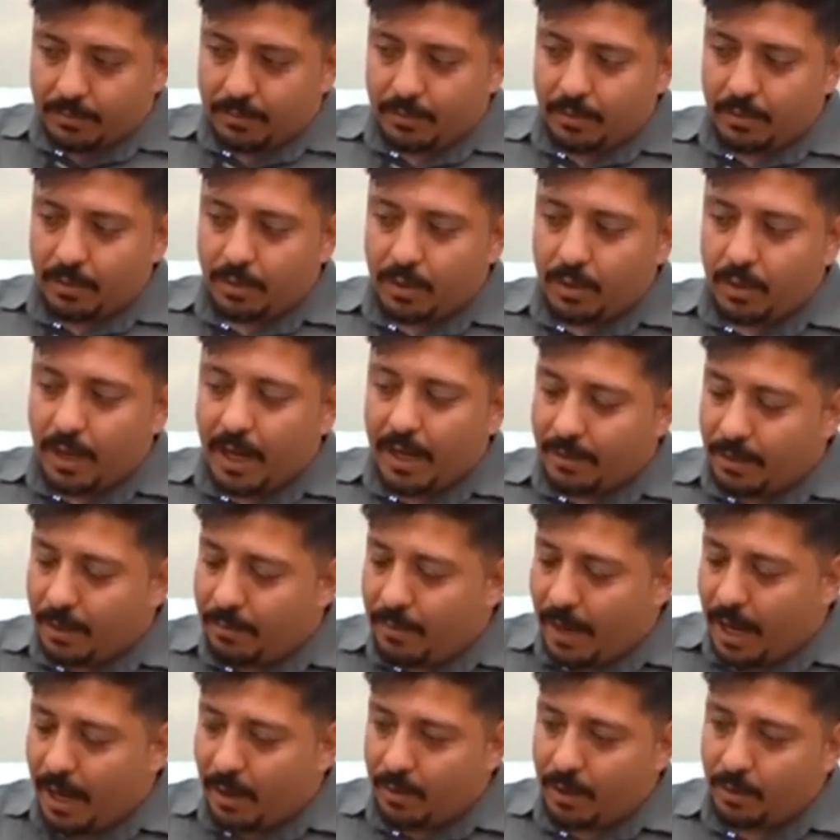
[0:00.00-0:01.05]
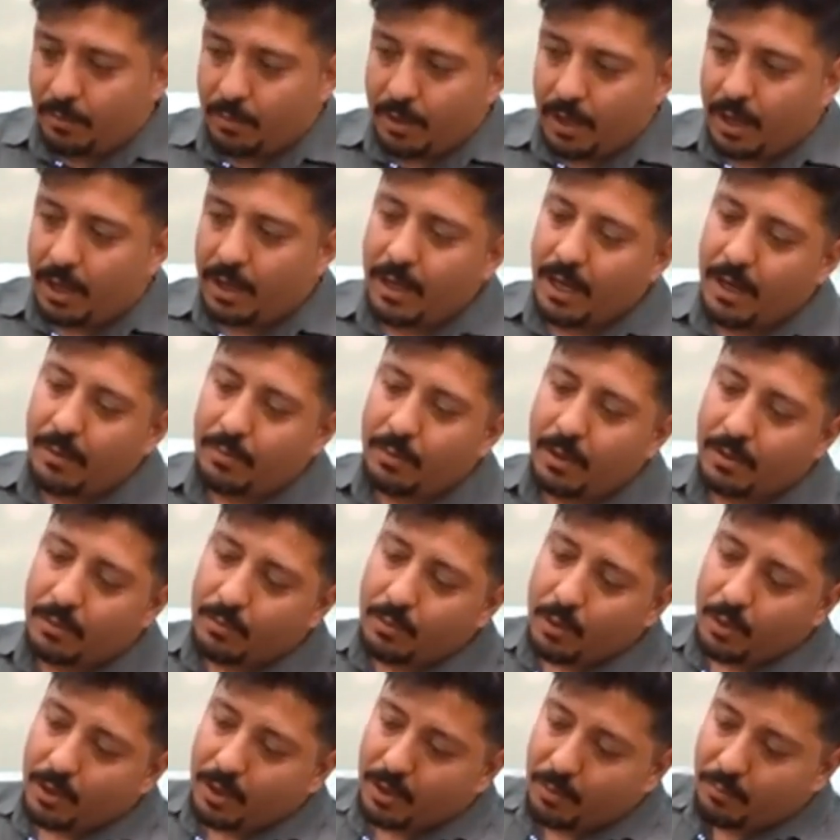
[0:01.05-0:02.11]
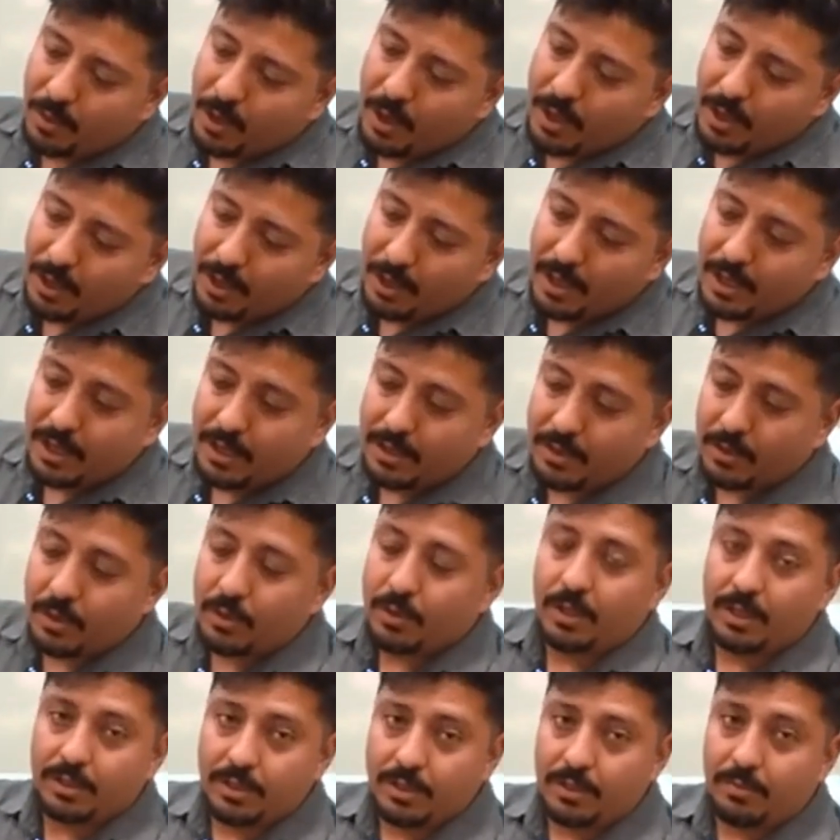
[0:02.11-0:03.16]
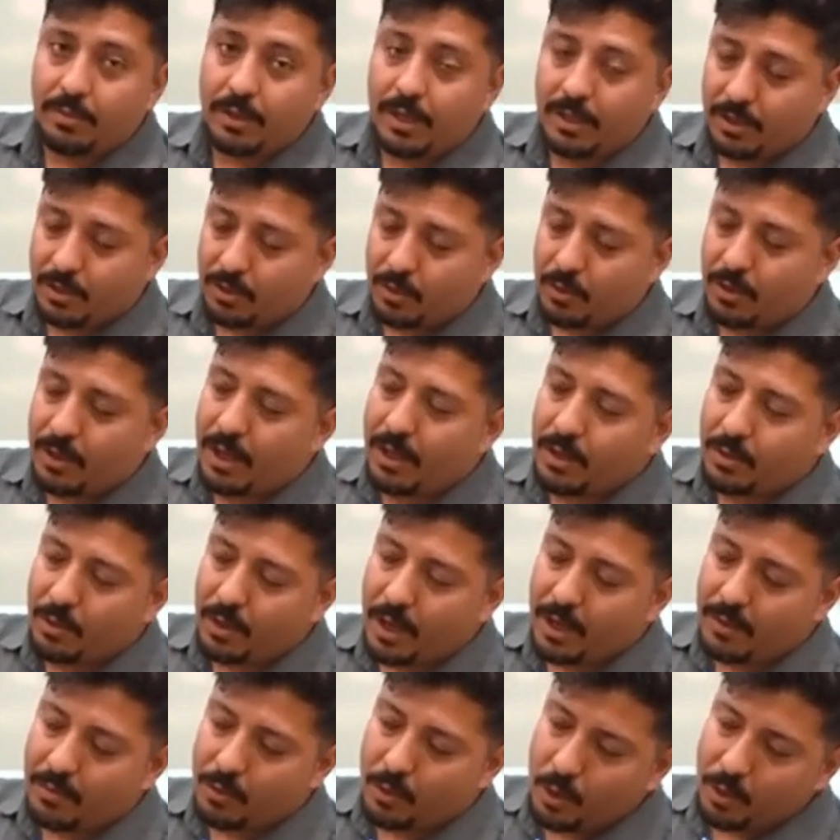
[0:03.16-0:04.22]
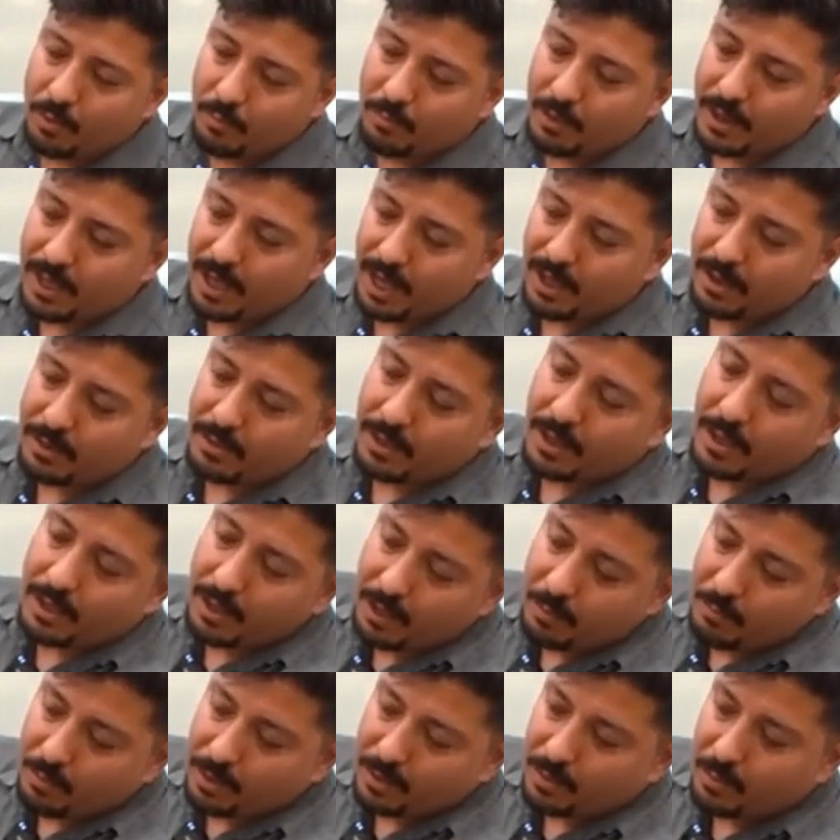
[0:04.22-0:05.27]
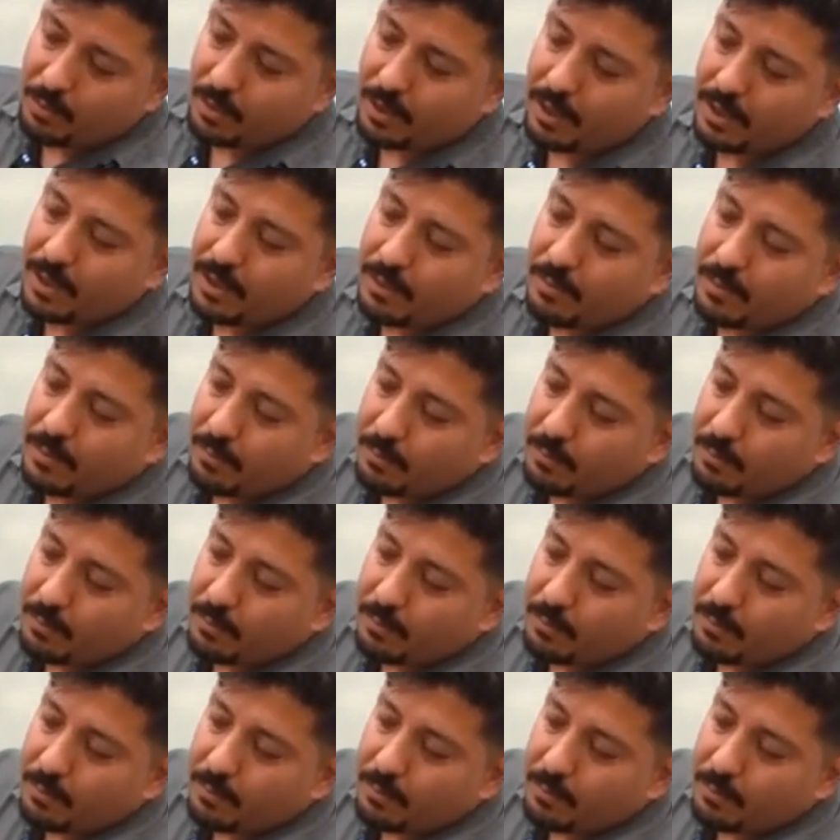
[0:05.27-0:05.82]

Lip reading: You have the power plug, and before you plug it in, you need to make sure that you have opened housing number 3.